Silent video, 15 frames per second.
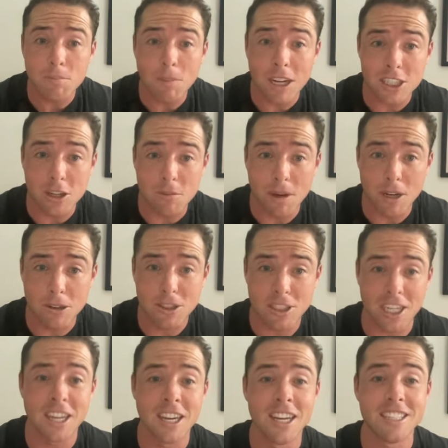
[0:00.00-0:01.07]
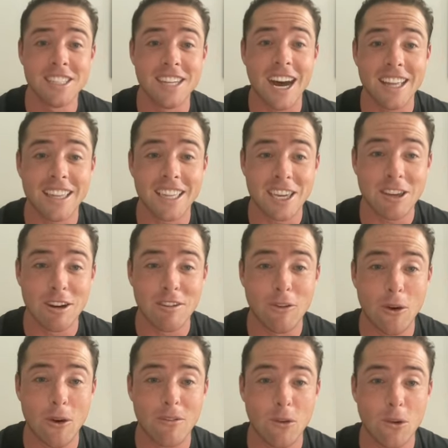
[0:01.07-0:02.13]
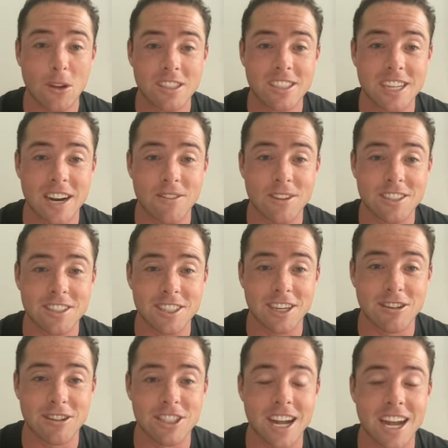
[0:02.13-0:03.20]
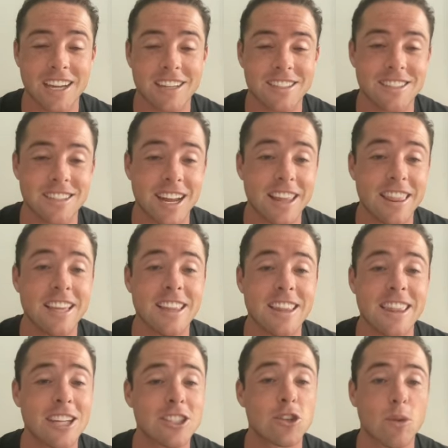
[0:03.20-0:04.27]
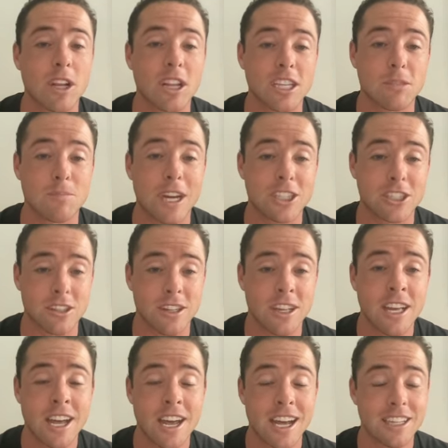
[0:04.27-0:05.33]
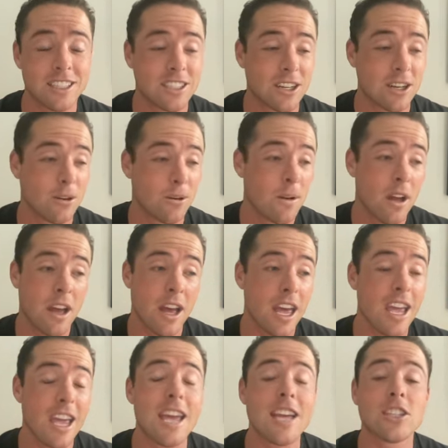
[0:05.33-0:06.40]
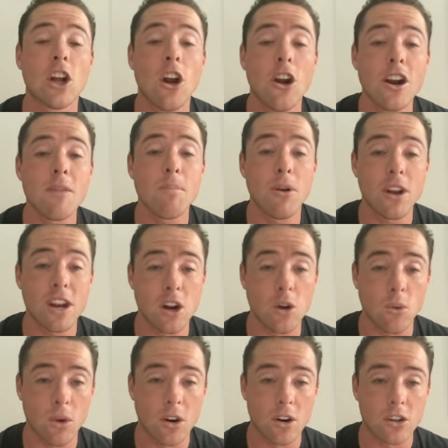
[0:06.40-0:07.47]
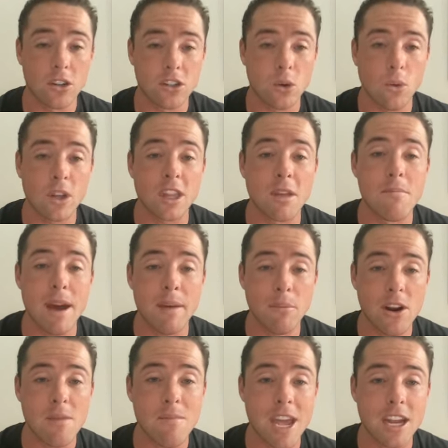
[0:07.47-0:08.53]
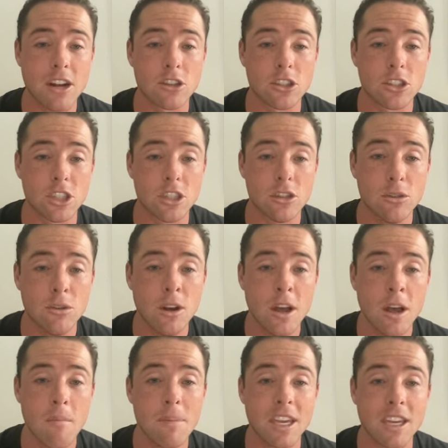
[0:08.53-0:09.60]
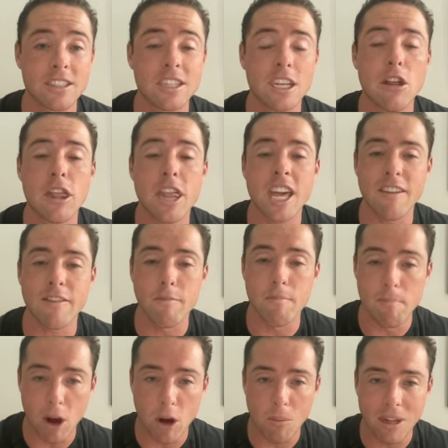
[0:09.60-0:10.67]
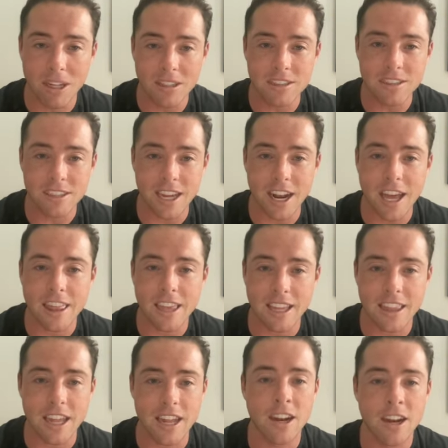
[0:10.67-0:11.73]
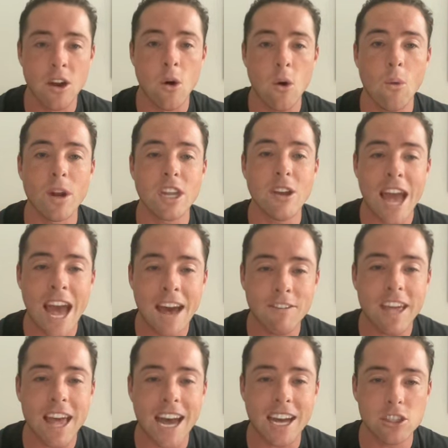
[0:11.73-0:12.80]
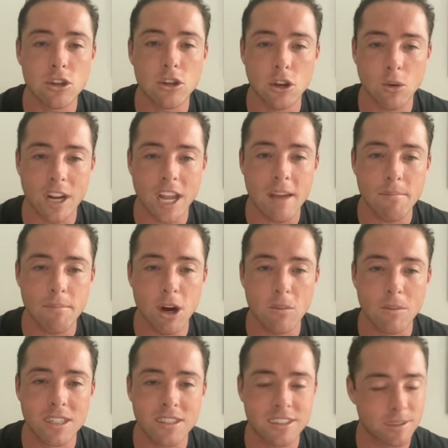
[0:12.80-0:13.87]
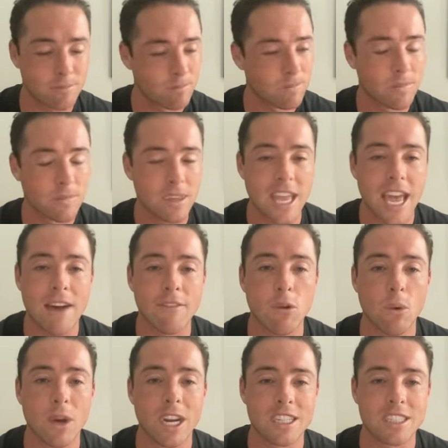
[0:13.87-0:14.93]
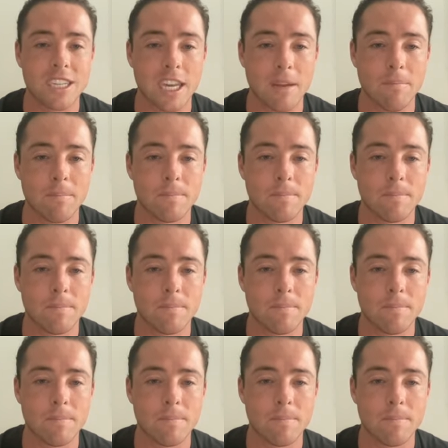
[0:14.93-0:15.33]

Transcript: Buster Posey donned the uniform for the San Francisco Giants. And I think that that's really special. And so it's hard to put into words what the memory makers do, because you think of moments. And I think that when you have guys who create moments, you have a winning team.